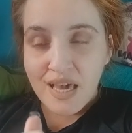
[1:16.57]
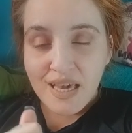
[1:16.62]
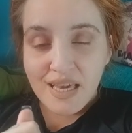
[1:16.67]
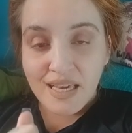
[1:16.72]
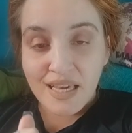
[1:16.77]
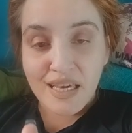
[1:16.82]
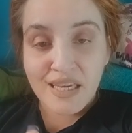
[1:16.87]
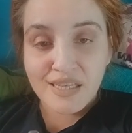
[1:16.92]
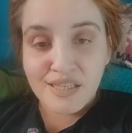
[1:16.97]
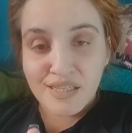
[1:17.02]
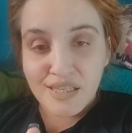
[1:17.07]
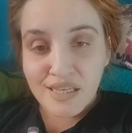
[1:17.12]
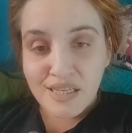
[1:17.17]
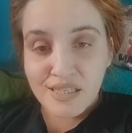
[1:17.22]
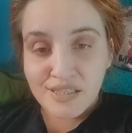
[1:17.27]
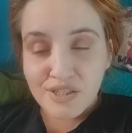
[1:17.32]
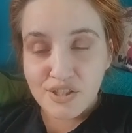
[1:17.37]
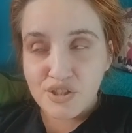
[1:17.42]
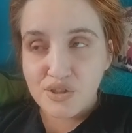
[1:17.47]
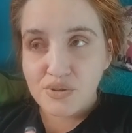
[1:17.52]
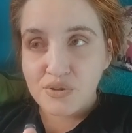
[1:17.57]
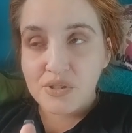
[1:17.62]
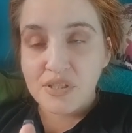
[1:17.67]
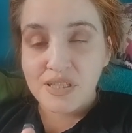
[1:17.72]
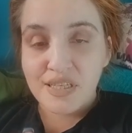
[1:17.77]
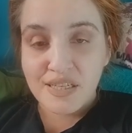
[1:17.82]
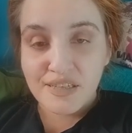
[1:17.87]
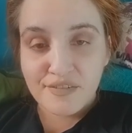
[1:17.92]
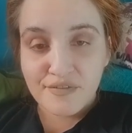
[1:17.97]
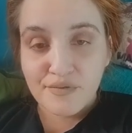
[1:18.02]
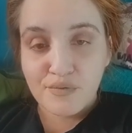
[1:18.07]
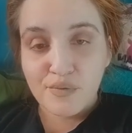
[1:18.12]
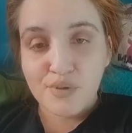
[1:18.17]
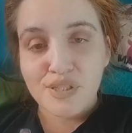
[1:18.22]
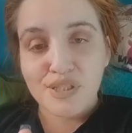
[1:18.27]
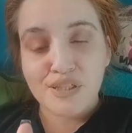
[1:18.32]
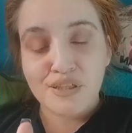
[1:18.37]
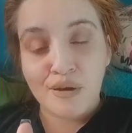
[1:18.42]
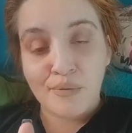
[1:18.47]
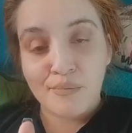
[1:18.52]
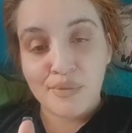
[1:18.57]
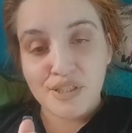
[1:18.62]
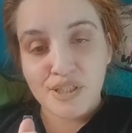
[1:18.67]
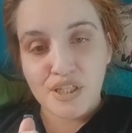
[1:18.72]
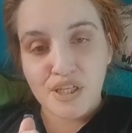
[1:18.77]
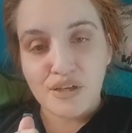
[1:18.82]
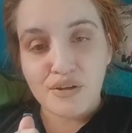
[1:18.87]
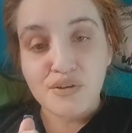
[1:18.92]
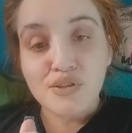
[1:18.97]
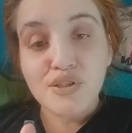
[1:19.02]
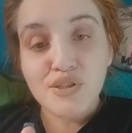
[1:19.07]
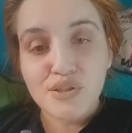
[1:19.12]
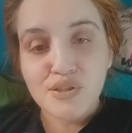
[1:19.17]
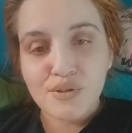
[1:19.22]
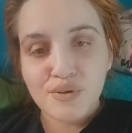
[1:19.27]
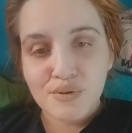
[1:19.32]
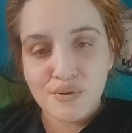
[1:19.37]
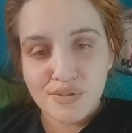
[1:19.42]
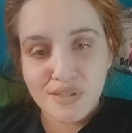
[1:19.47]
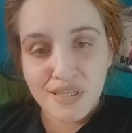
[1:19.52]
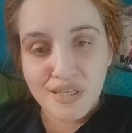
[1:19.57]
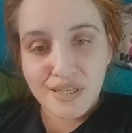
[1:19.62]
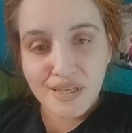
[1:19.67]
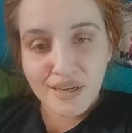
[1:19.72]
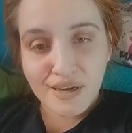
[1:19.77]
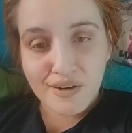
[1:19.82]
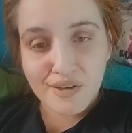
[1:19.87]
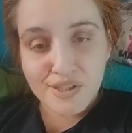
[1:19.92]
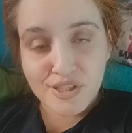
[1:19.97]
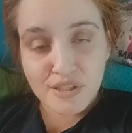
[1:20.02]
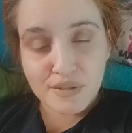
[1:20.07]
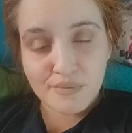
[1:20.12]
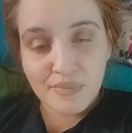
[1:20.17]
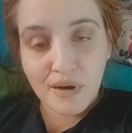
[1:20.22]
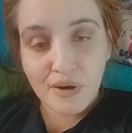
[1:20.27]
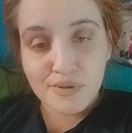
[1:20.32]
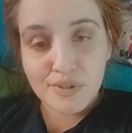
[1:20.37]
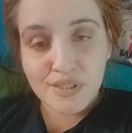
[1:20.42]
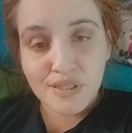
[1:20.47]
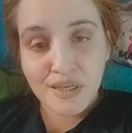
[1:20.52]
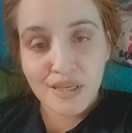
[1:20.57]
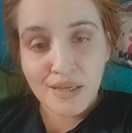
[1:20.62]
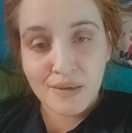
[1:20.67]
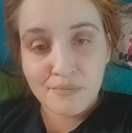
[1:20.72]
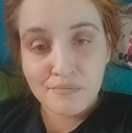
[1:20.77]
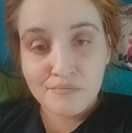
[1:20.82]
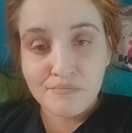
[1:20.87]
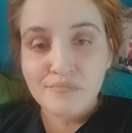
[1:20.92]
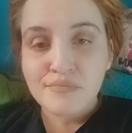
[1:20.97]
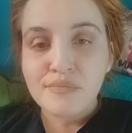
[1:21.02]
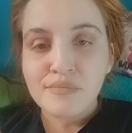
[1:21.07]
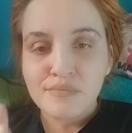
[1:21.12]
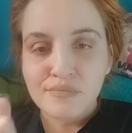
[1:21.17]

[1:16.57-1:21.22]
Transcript: He needs to live with somebody who truly cares about him,